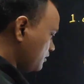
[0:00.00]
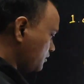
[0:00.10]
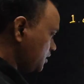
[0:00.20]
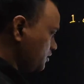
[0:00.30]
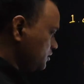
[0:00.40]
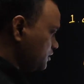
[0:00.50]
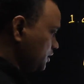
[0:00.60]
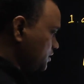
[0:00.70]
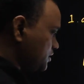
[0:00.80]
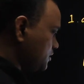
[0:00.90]
Okay,
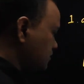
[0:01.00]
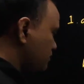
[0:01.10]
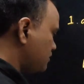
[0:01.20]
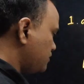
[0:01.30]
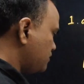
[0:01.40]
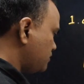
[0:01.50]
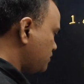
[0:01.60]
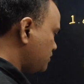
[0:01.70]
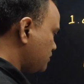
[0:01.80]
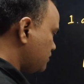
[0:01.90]
next
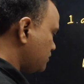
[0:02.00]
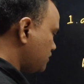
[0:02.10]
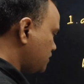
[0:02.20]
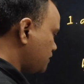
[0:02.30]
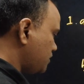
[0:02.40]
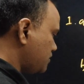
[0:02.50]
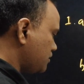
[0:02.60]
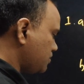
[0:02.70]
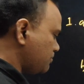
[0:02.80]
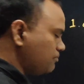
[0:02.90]
this is
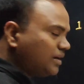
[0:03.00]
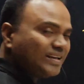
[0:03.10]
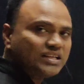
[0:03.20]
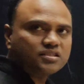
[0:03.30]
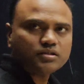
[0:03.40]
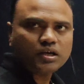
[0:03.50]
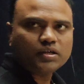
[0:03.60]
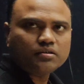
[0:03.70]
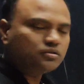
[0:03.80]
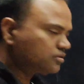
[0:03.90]
minus
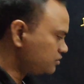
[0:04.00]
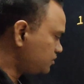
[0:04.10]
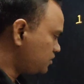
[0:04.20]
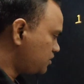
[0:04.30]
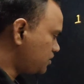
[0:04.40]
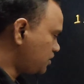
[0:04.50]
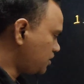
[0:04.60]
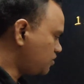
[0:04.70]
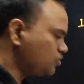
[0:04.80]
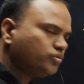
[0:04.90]
I,
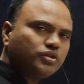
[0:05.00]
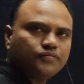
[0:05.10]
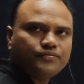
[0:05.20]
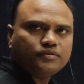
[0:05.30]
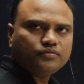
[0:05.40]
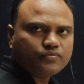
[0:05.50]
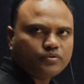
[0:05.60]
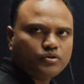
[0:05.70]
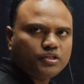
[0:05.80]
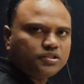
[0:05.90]
CH2F.
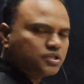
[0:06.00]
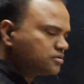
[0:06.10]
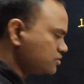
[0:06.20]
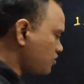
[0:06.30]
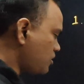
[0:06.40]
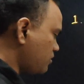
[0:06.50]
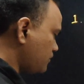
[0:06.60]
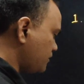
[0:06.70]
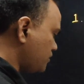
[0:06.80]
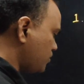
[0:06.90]
Fluorine is a
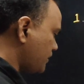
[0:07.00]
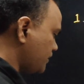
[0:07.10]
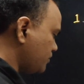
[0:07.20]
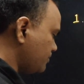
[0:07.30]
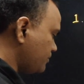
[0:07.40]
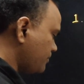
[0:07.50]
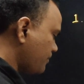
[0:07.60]
strong withdrawing group.